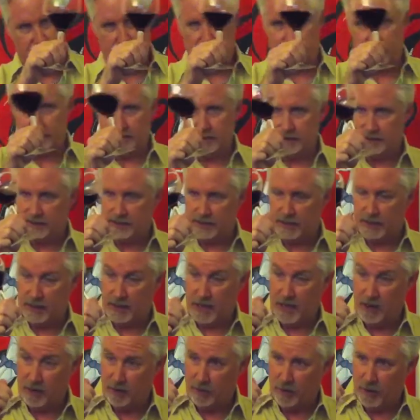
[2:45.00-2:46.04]
or at least
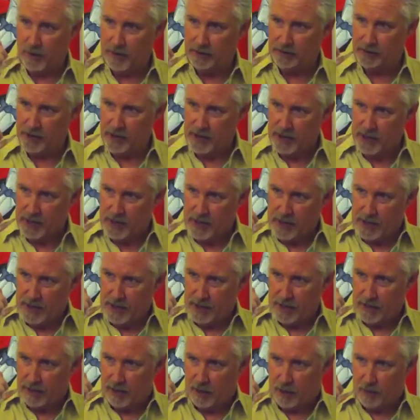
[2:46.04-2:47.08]
color-wise.
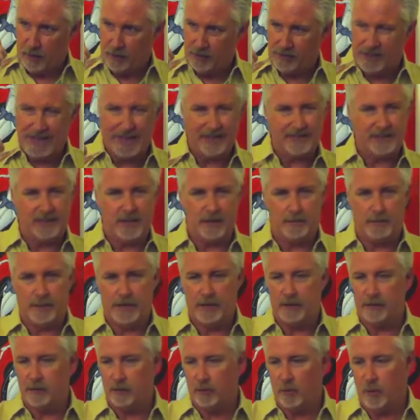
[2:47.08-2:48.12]
Almost has a
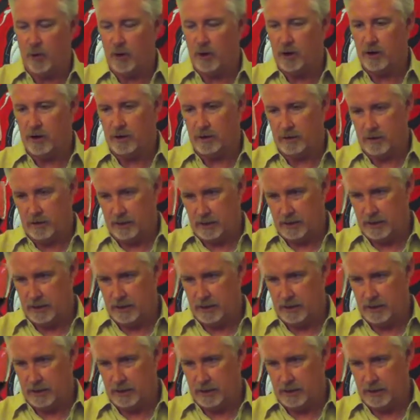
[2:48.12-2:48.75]
Pinot Noir